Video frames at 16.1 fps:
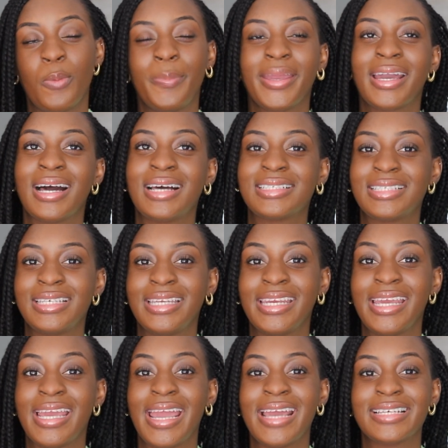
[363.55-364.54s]
because
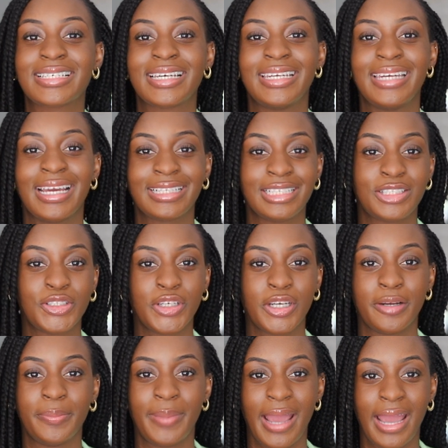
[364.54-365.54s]
TD is connected to
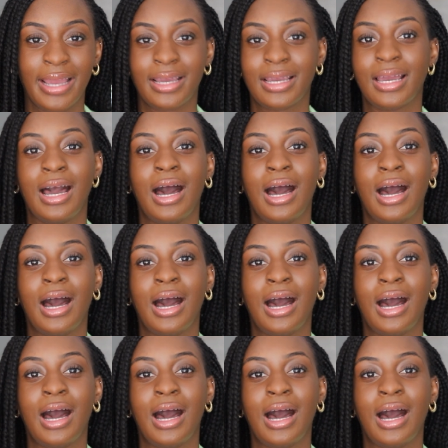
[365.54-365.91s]
your bank,